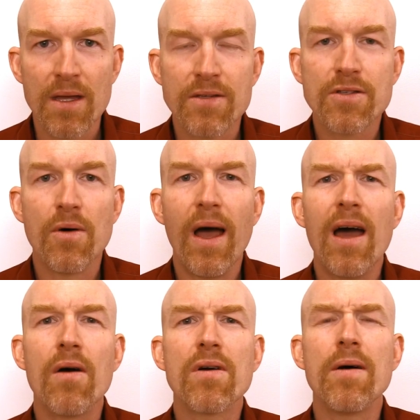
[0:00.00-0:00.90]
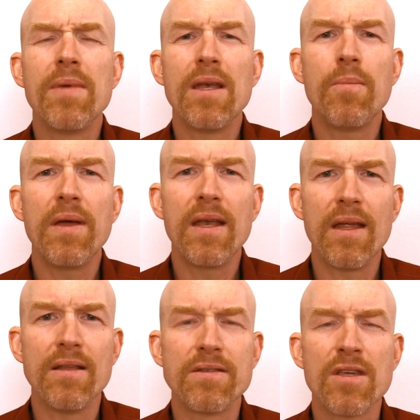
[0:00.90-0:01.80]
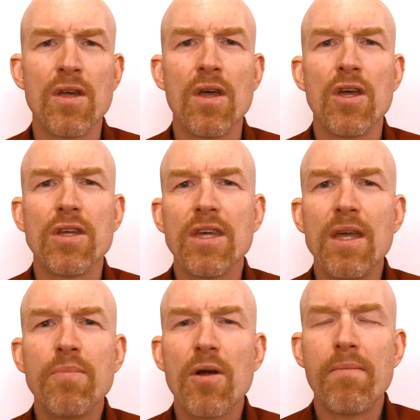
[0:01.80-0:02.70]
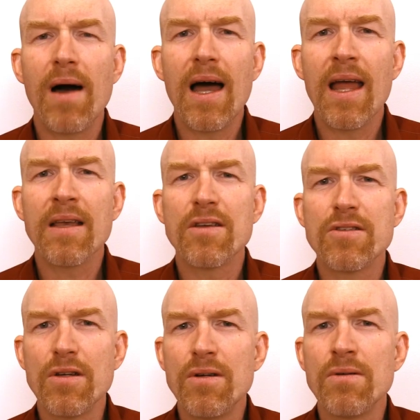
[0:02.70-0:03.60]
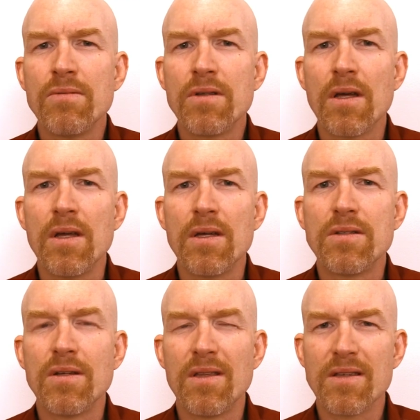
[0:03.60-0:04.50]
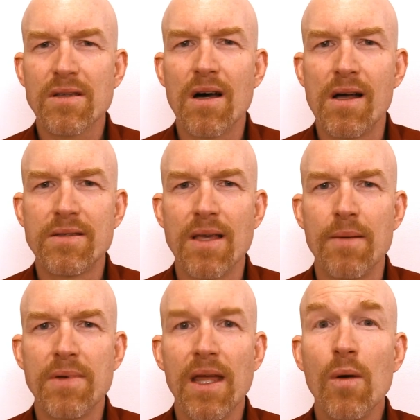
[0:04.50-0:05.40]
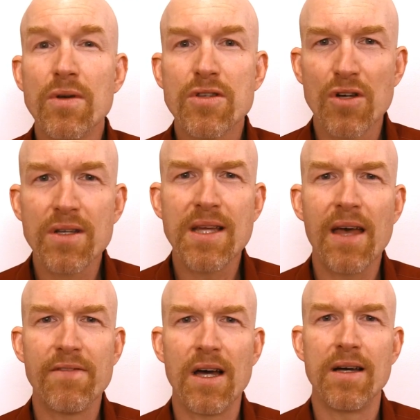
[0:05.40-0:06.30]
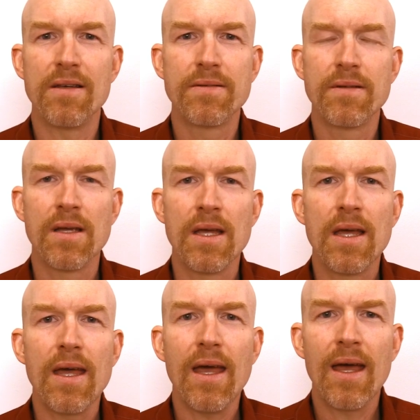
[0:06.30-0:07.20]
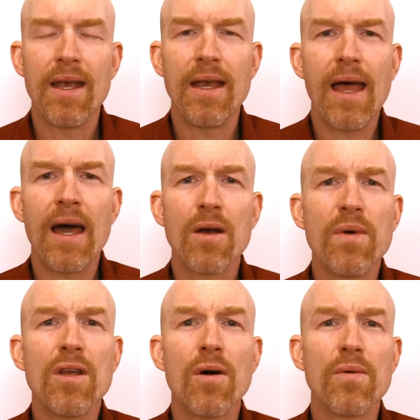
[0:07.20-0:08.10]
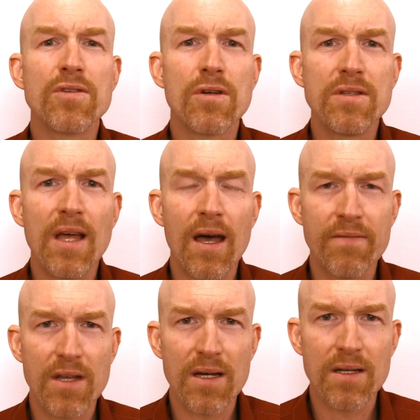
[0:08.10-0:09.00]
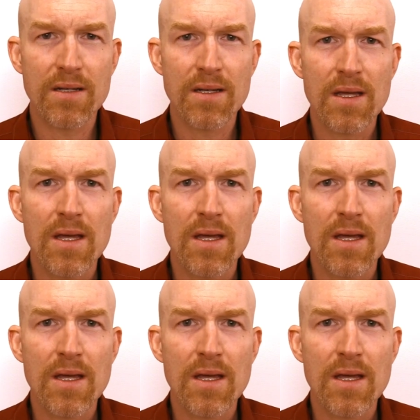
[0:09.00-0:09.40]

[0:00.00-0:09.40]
So outcome independence. Keep your mind tuned to this concept. It was good to have done. And how do we know it was good to have done?